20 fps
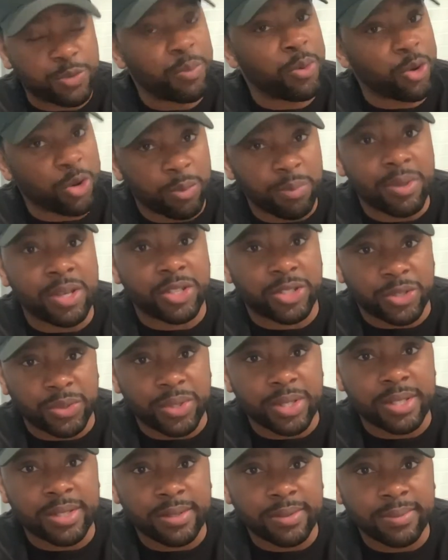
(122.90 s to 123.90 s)
murder
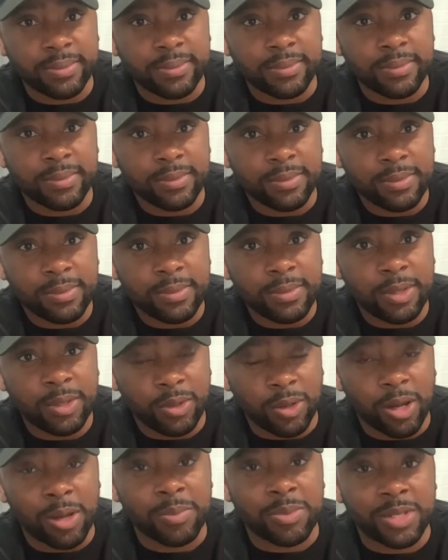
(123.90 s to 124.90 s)
mysteries. You
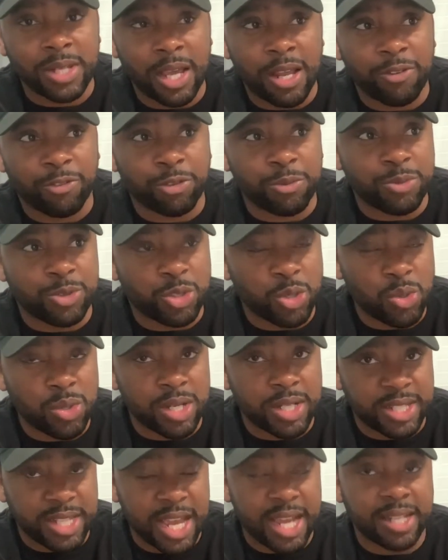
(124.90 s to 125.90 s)
know what I'm saying? From True
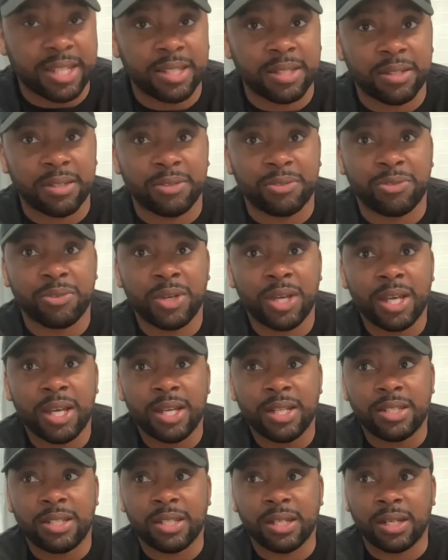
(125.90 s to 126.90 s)
Detective
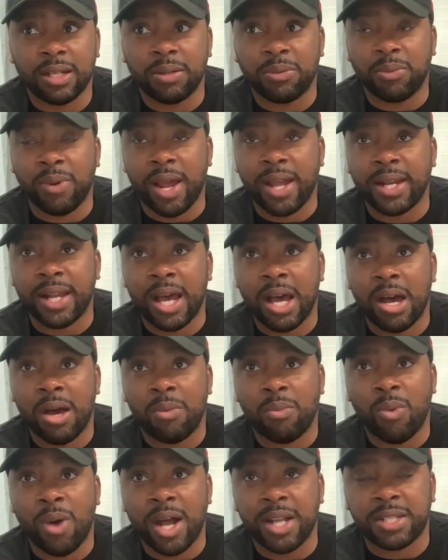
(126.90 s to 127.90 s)
to right now
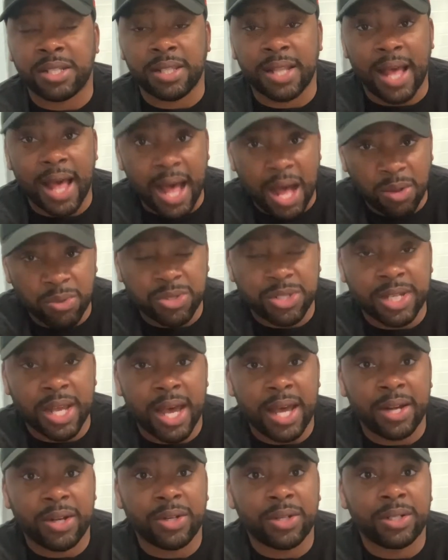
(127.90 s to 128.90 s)
I'm watching The
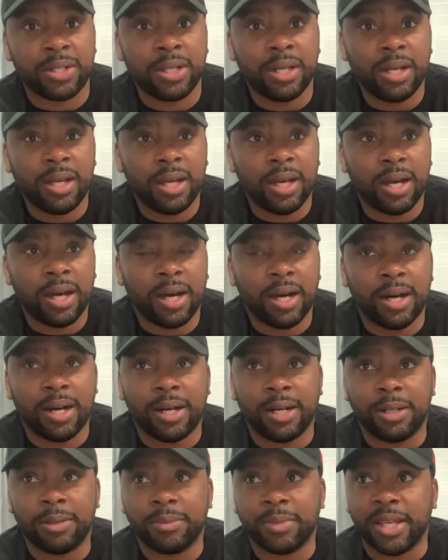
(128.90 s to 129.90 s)
Outsider.
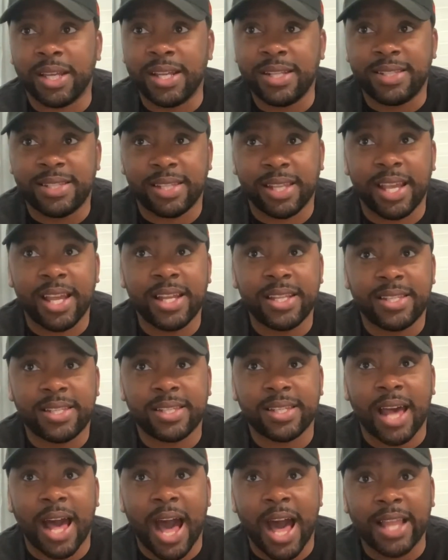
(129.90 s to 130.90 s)

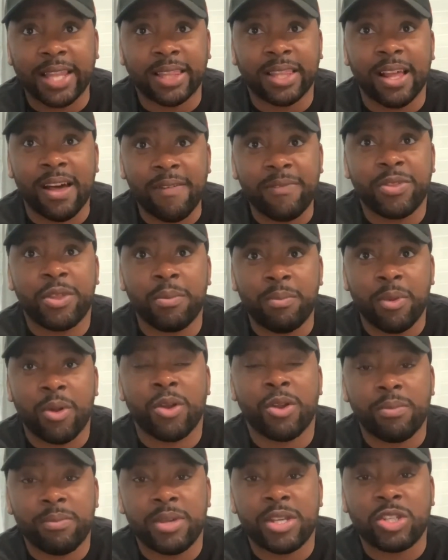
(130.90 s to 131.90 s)
I love the
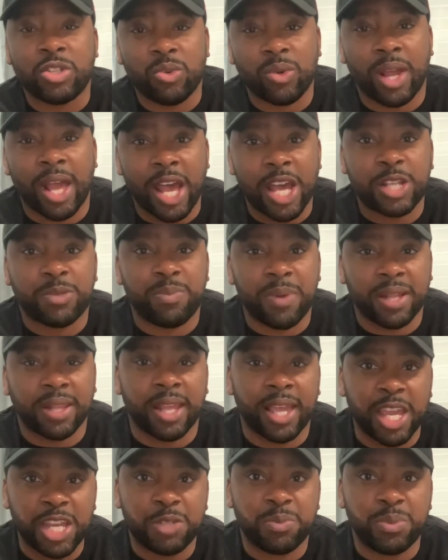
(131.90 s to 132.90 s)
murder mystery aspect
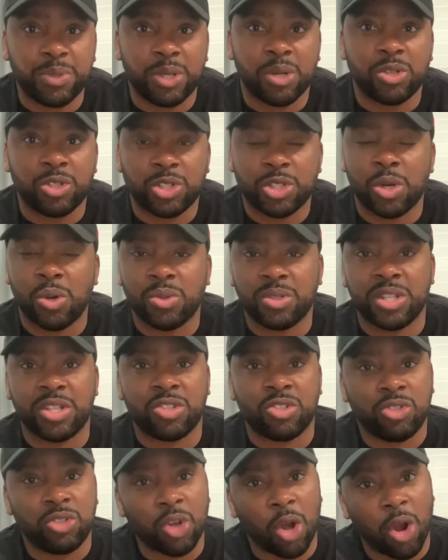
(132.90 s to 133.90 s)
that HBO shows. It's
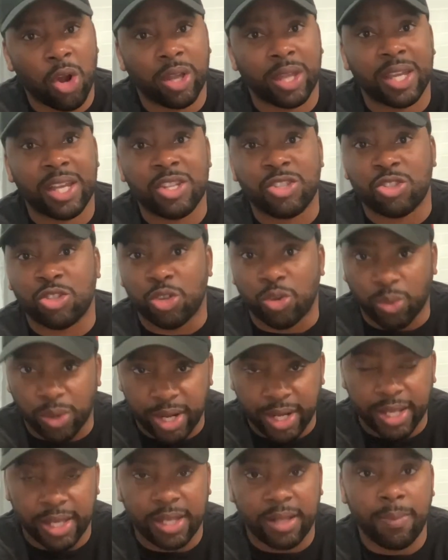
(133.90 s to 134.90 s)
dark, it's
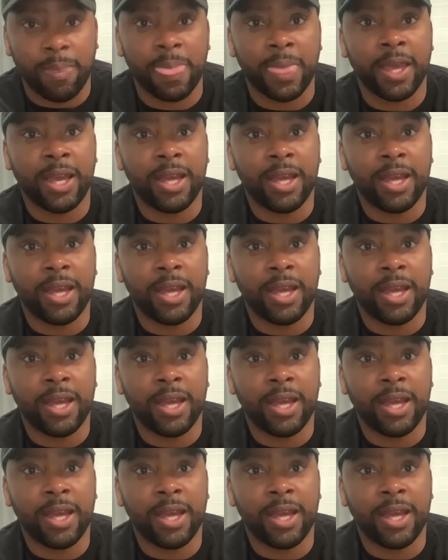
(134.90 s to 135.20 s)
gritty.